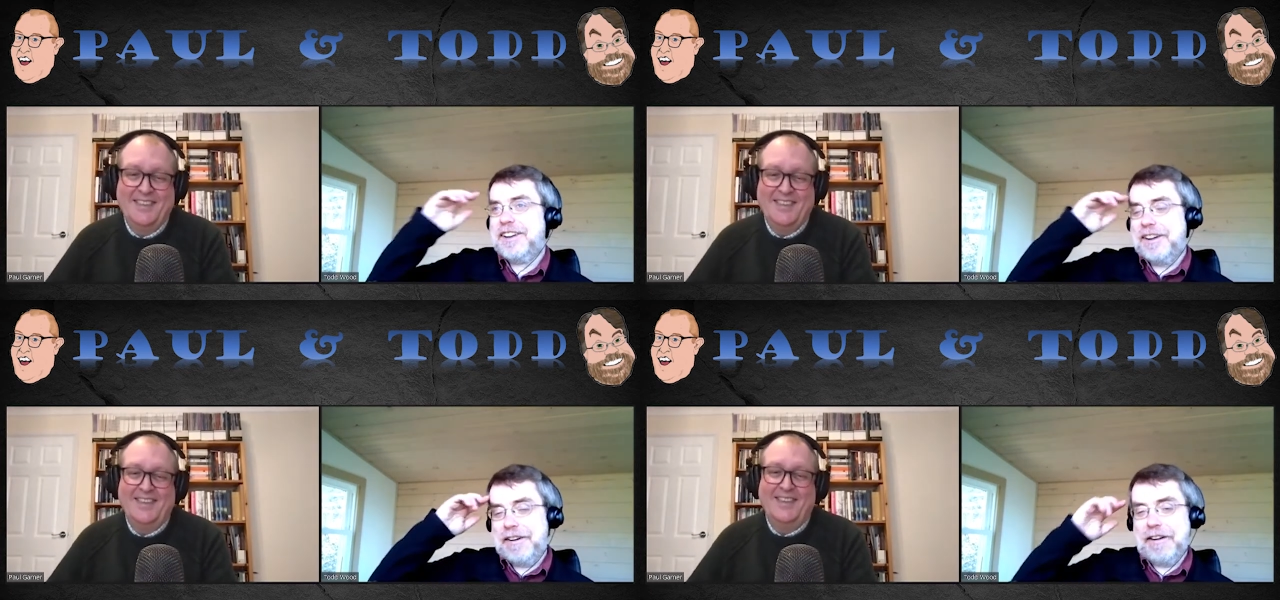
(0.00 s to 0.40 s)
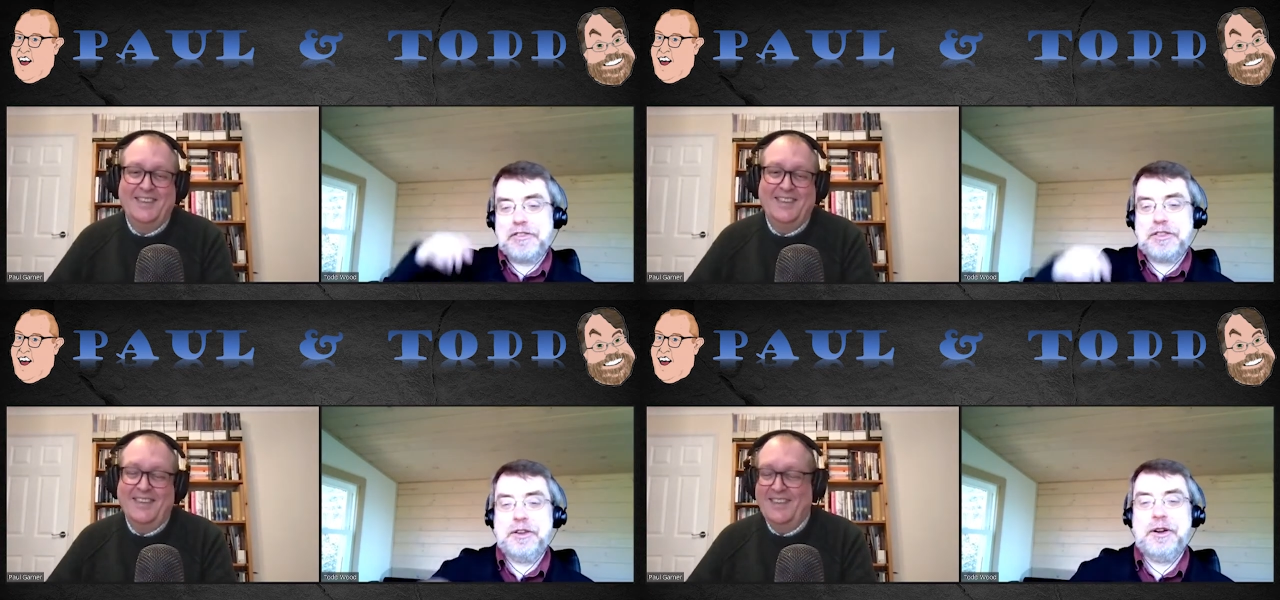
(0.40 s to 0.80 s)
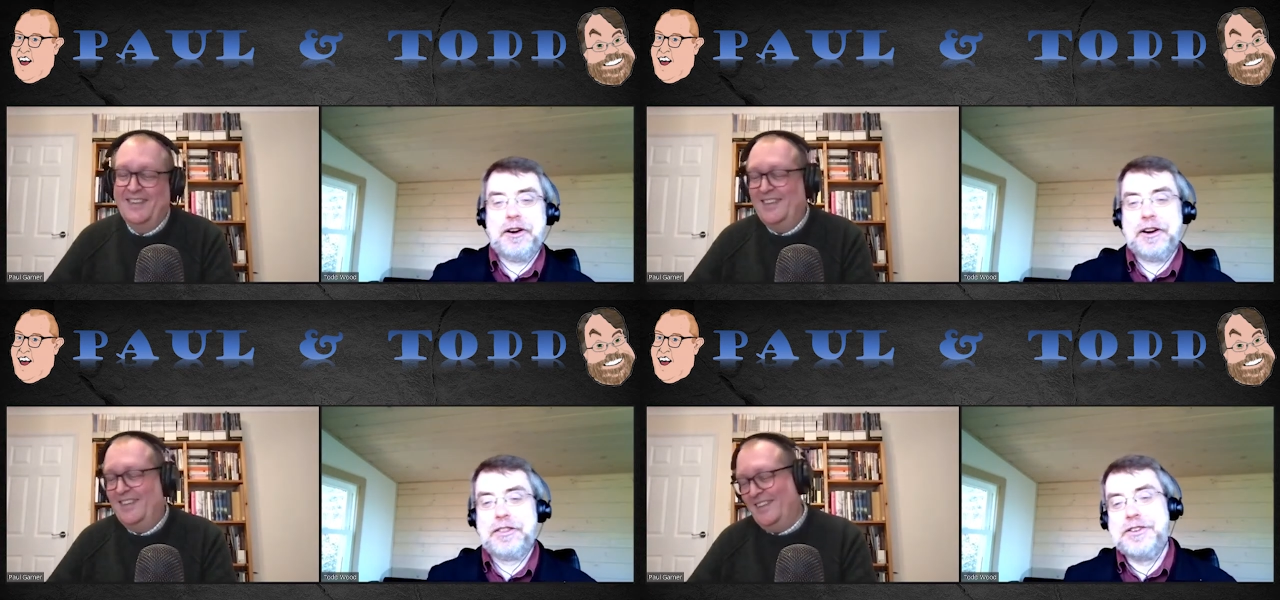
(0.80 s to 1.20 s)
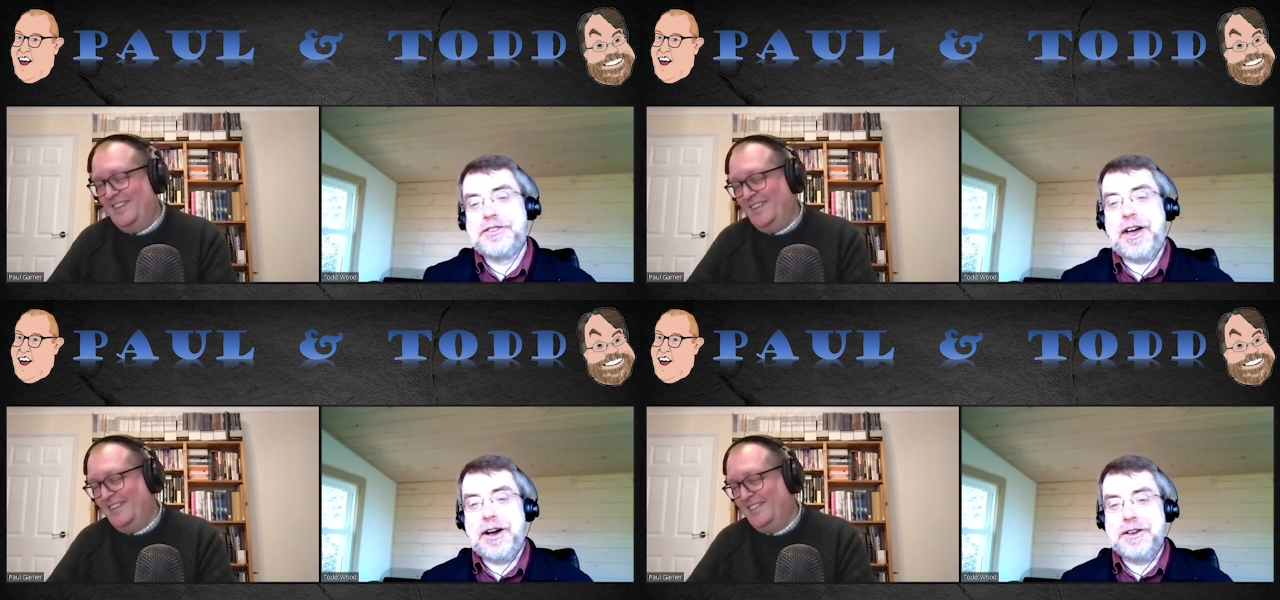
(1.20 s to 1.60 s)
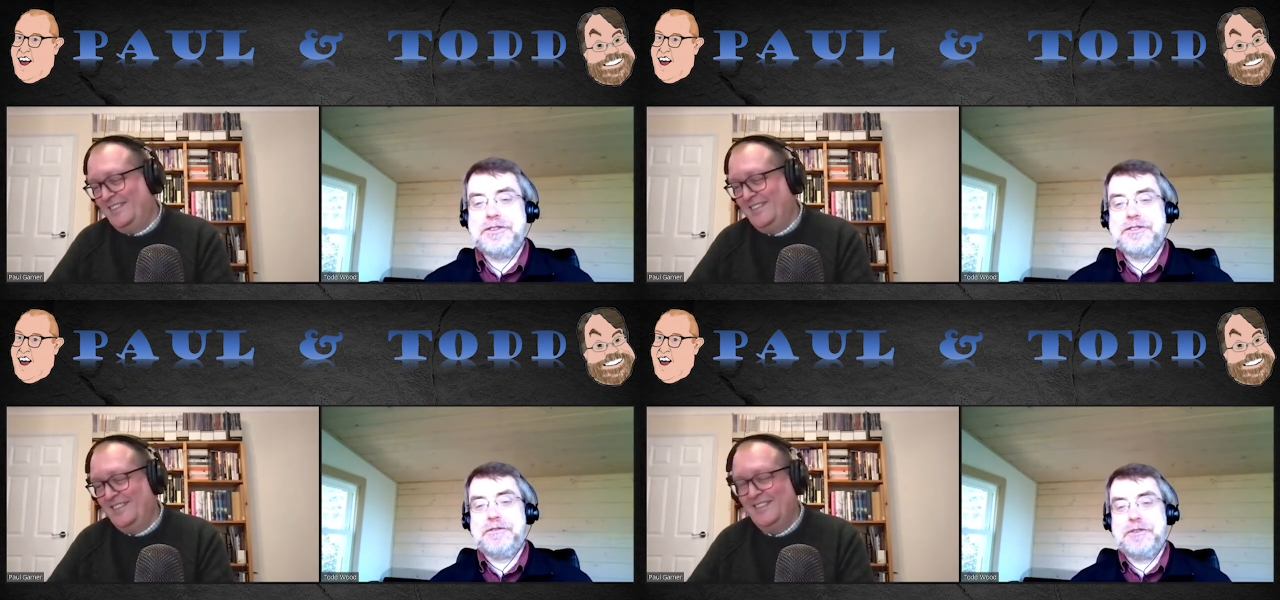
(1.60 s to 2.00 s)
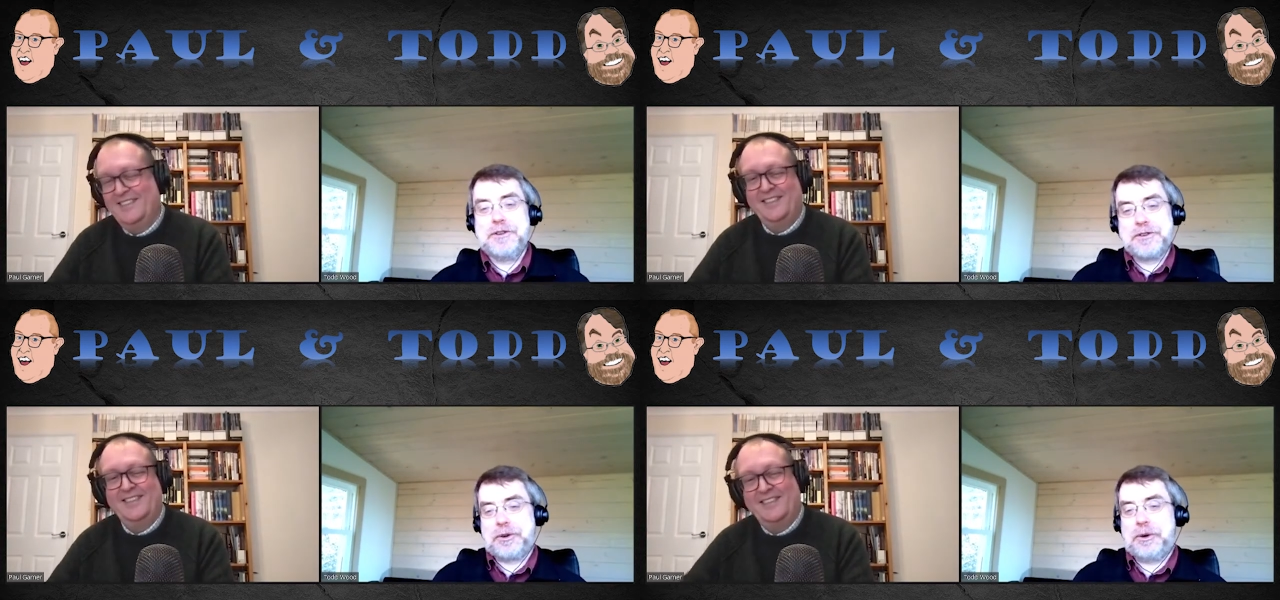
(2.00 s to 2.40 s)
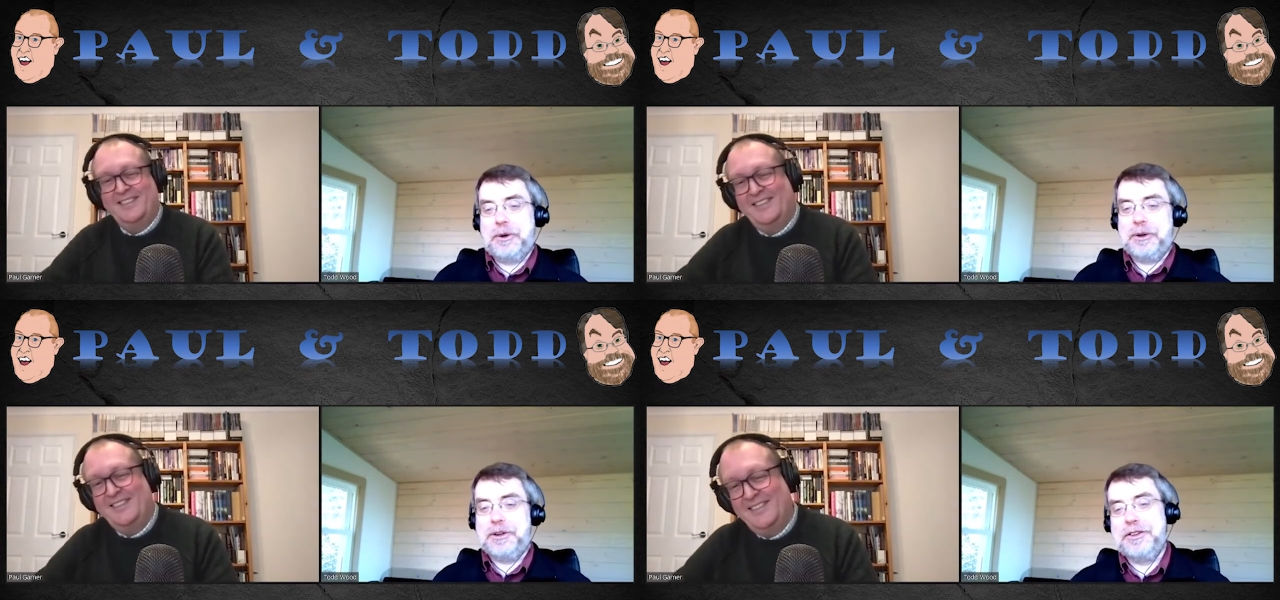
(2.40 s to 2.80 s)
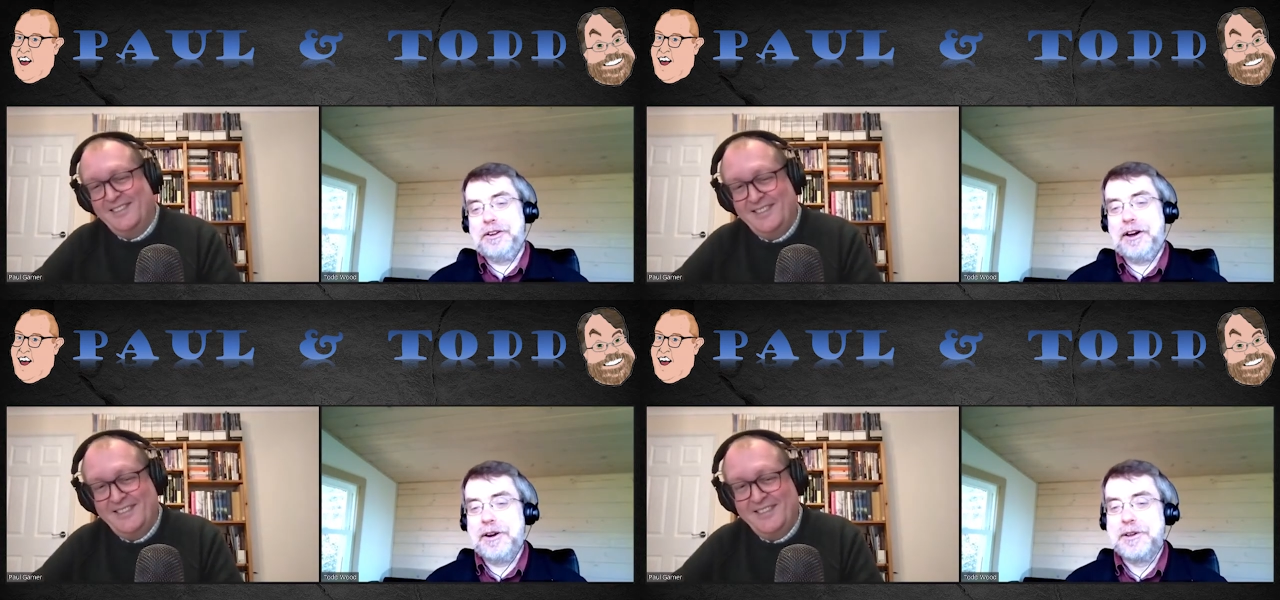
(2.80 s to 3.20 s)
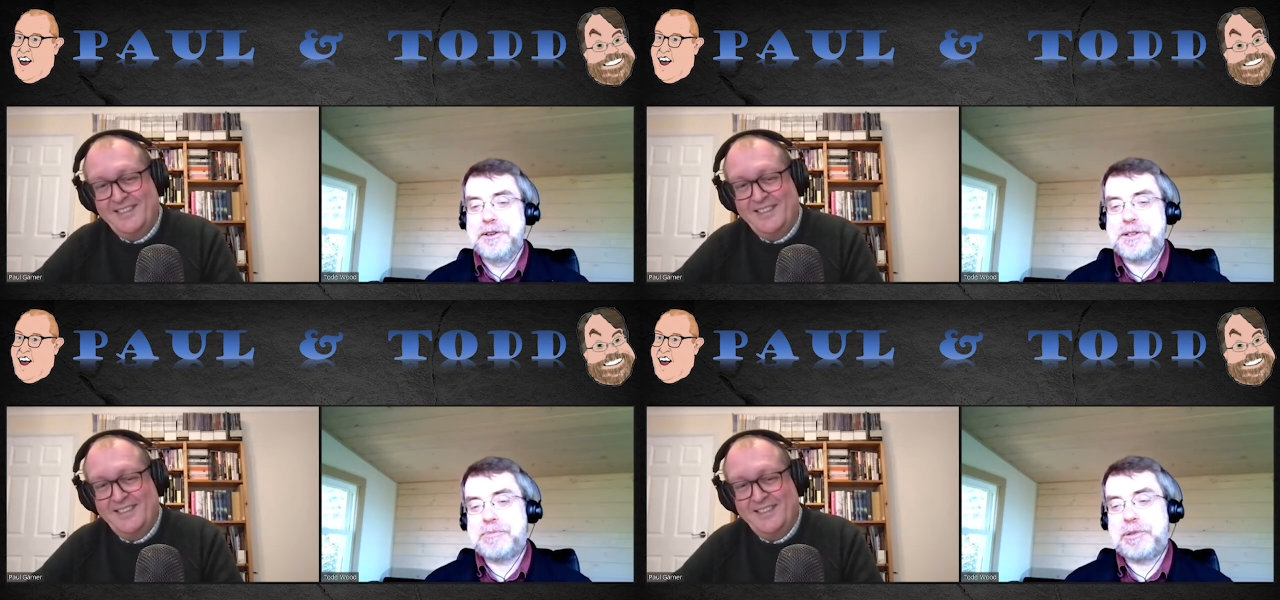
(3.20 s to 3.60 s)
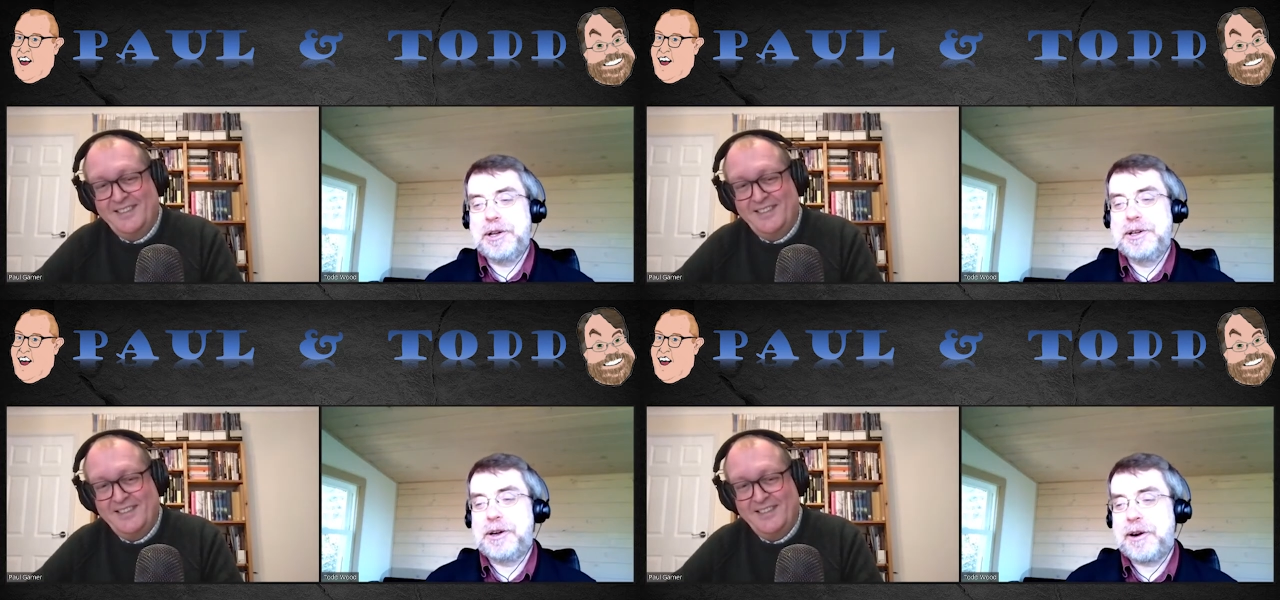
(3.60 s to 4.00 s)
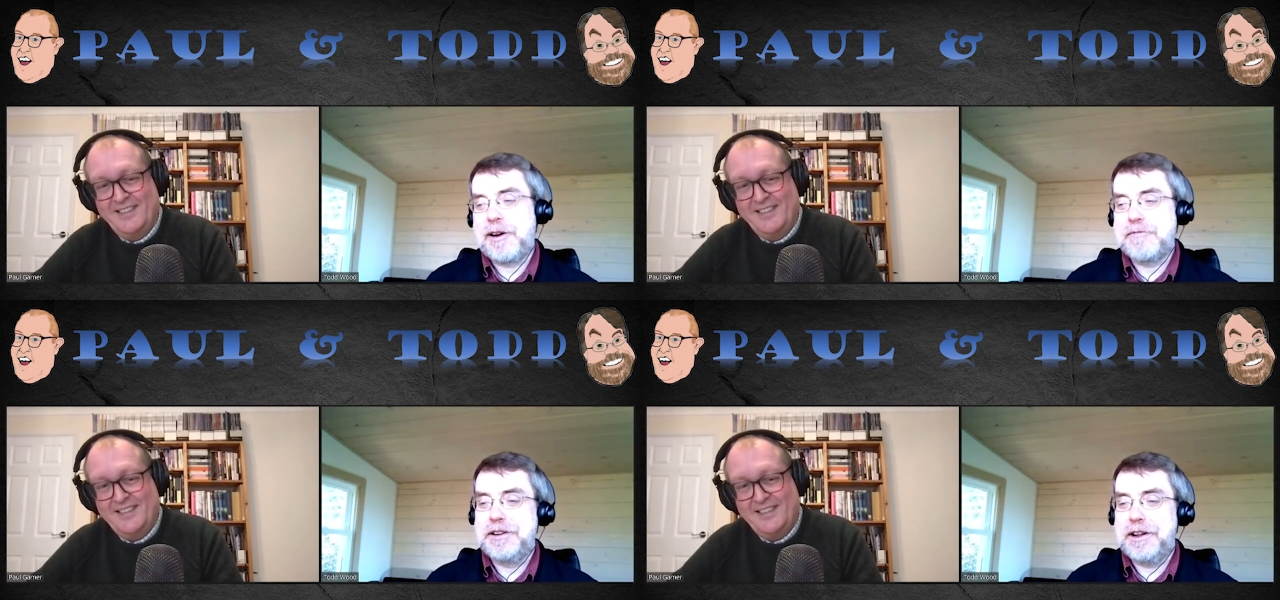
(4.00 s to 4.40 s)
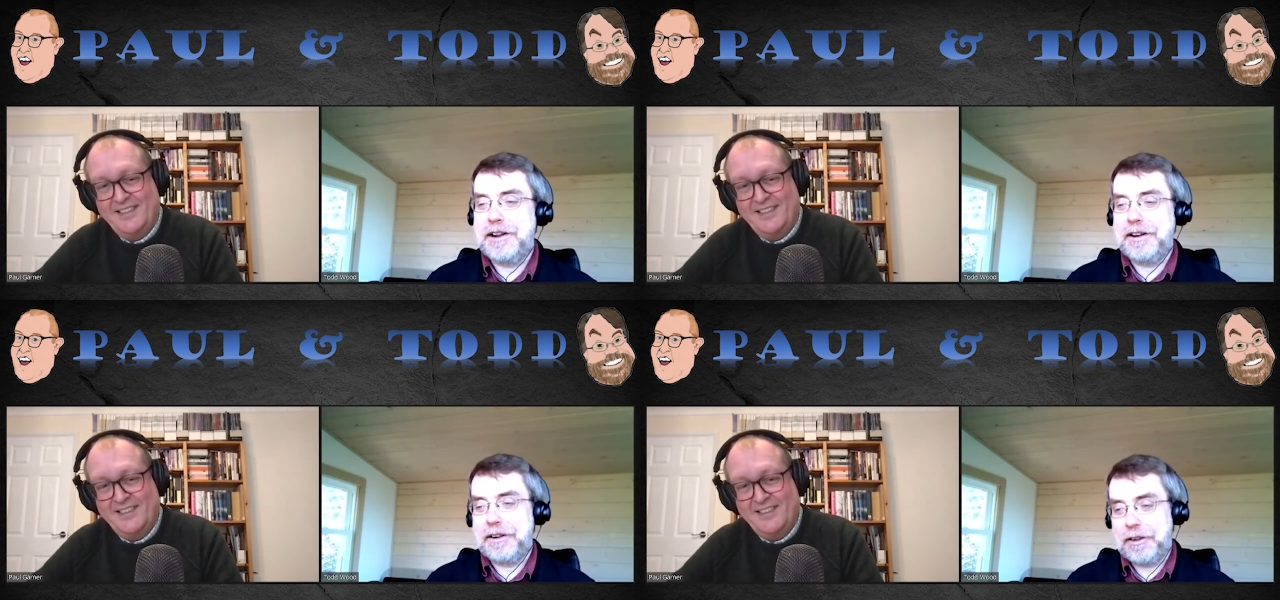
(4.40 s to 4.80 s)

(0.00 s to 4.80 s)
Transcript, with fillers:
Speaker 1: Hey, if the Earth is thousands of years old, then how do you explain carbon dating?